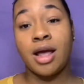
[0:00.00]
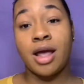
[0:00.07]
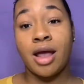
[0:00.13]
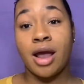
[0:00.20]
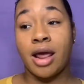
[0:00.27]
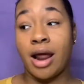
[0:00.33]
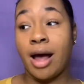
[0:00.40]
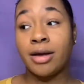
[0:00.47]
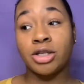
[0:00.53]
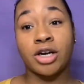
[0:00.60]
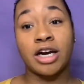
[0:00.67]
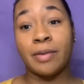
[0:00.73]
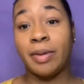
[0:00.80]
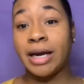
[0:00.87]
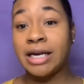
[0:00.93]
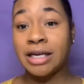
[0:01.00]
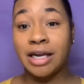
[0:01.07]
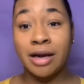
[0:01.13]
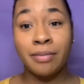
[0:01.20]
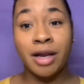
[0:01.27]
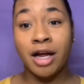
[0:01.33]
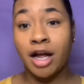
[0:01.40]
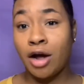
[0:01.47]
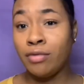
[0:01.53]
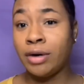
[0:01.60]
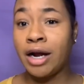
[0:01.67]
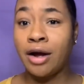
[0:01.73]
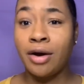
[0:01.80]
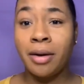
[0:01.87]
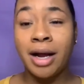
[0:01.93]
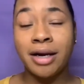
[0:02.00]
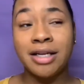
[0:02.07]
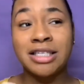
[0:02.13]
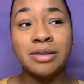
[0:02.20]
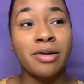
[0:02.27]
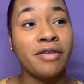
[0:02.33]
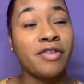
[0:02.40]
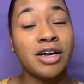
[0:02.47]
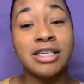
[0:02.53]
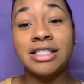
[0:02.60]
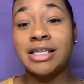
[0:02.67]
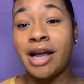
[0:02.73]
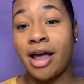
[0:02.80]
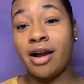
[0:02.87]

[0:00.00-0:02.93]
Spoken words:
And I started panicking. I'm like, oh no, this is my first child.